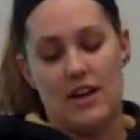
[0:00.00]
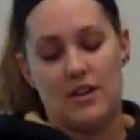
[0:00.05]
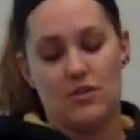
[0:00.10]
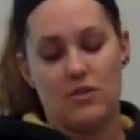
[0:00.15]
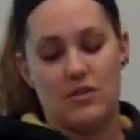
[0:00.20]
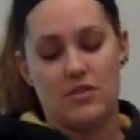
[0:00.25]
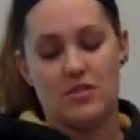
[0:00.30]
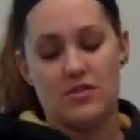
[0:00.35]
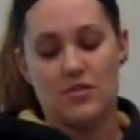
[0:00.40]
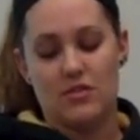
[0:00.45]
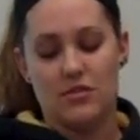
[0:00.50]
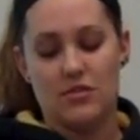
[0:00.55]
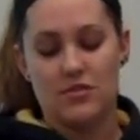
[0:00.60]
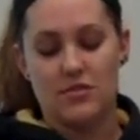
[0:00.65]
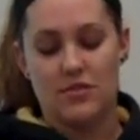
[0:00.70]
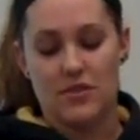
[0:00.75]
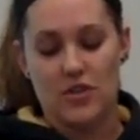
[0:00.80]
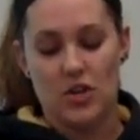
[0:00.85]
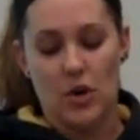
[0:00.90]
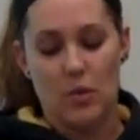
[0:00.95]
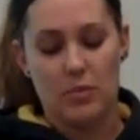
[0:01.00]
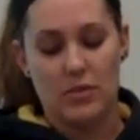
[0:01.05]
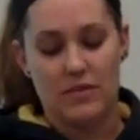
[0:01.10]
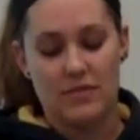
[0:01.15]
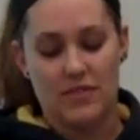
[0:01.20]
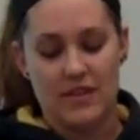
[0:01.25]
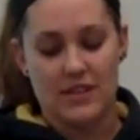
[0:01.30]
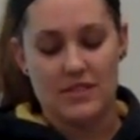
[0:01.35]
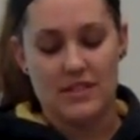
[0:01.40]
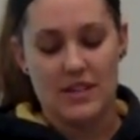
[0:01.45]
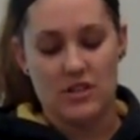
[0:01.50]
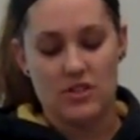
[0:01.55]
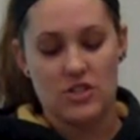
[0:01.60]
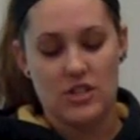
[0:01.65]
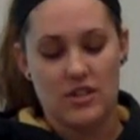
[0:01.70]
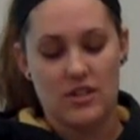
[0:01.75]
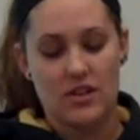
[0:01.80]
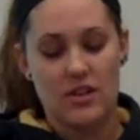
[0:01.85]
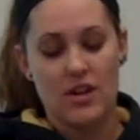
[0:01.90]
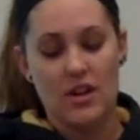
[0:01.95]
and or screws for an open
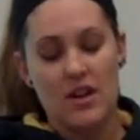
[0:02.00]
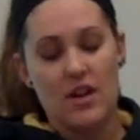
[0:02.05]
fixation.